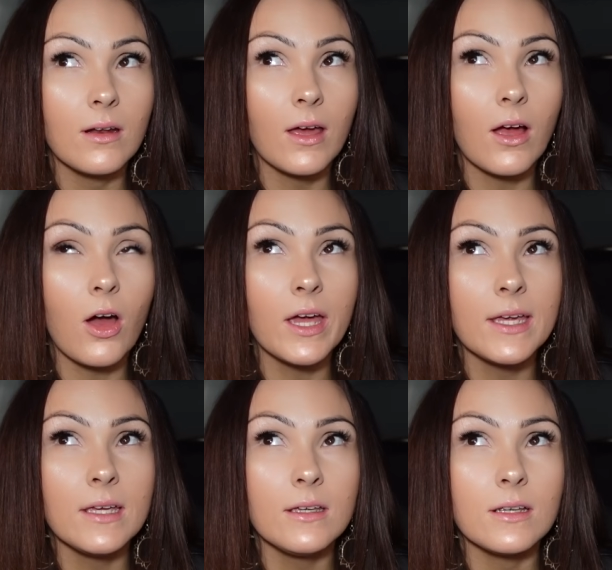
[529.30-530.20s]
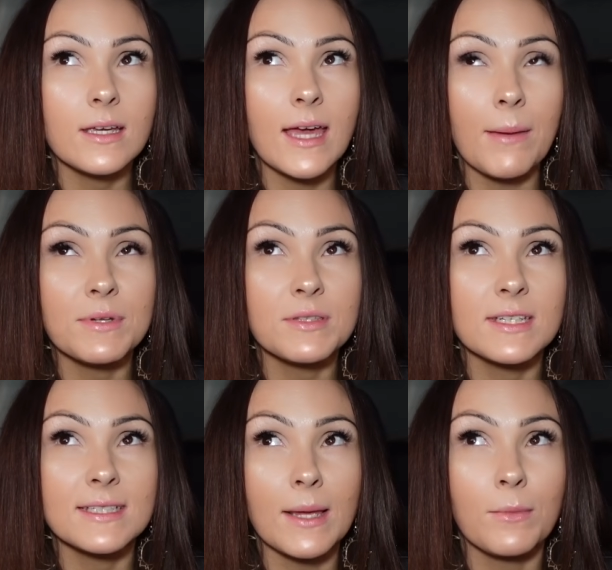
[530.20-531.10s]
like I kept
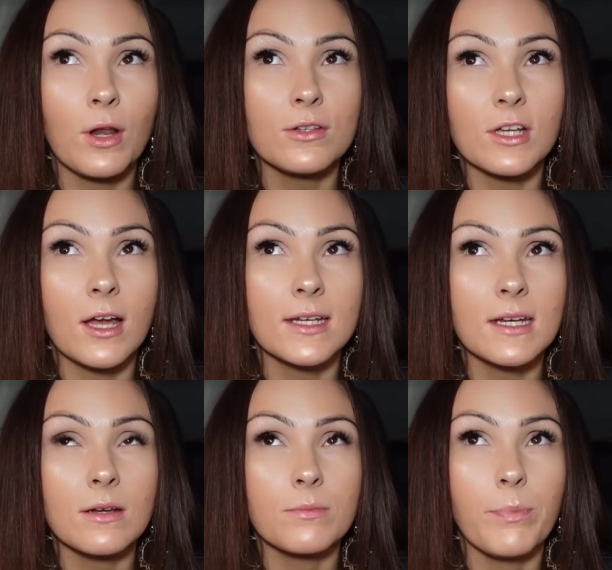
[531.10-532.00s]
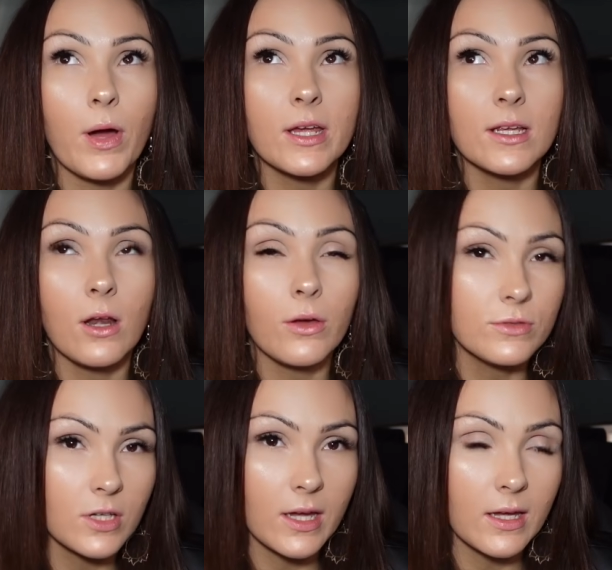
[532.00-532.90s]
the same clothes. Like I didn't buy
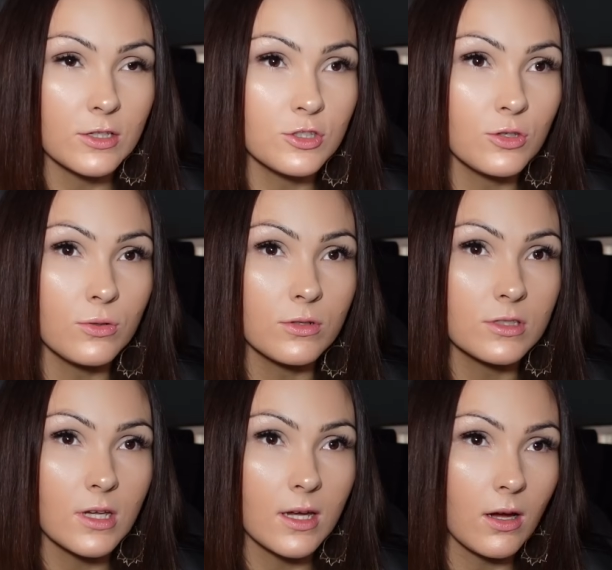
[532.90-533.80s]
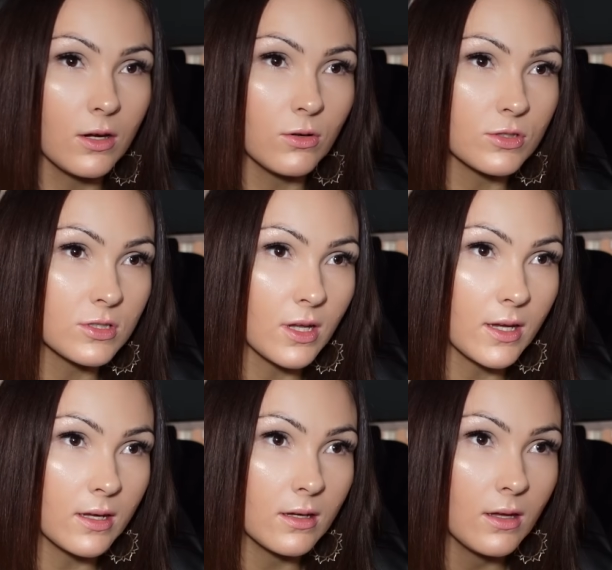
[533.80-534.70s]
clothes like as soon as like I lost
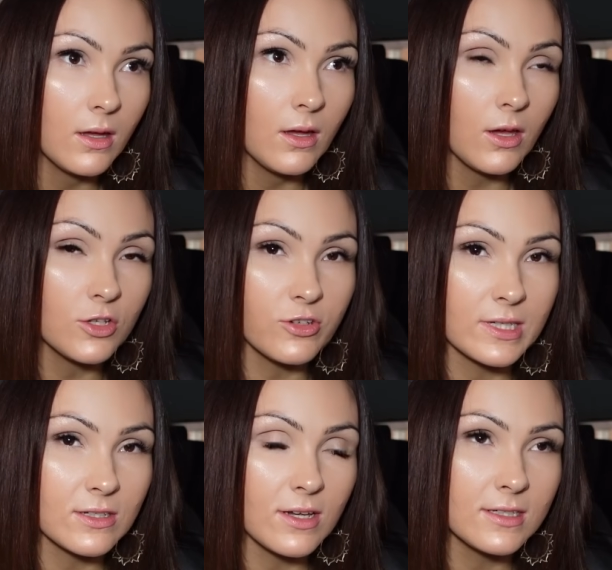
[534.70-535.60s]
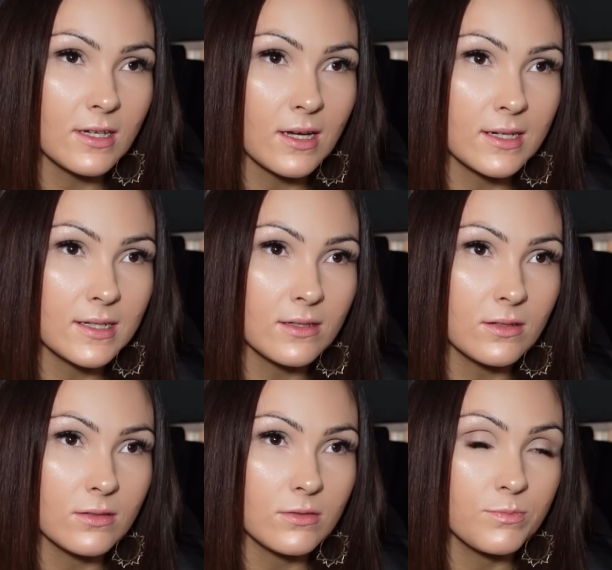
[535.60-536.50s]
like a dress size. Like I
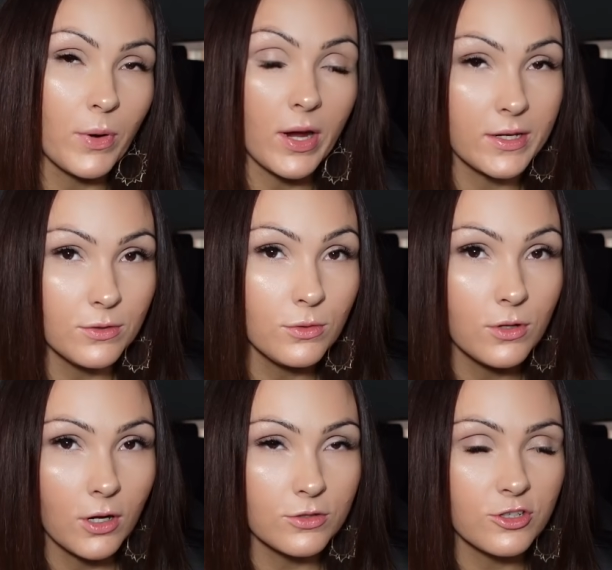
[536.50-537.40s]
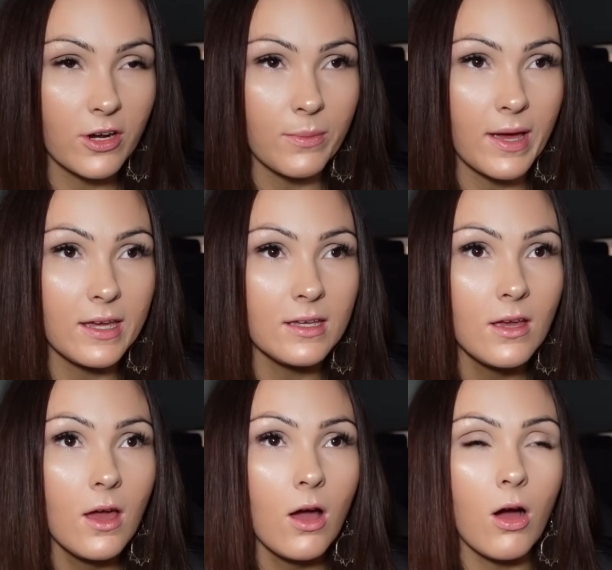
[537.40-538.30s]
didn't buy new clothes straight away.
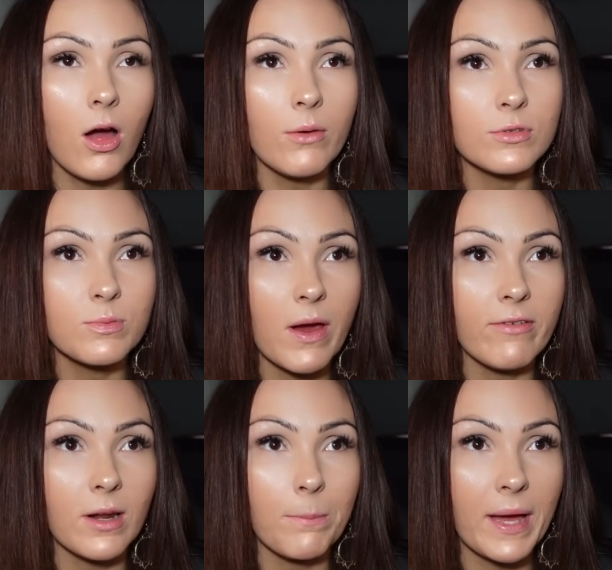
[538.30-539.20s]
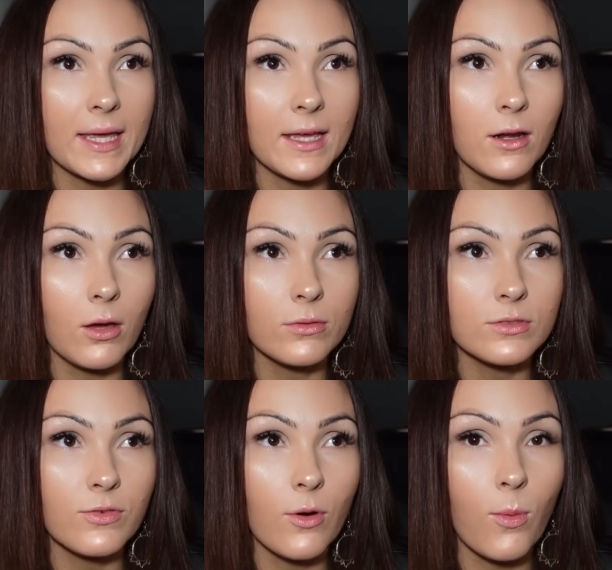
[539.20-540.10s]
I was wearing like baggy
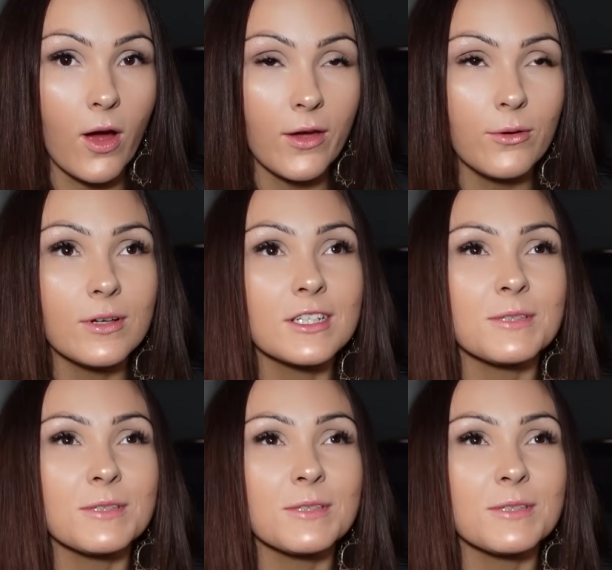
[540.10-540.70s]
clothes for a while, and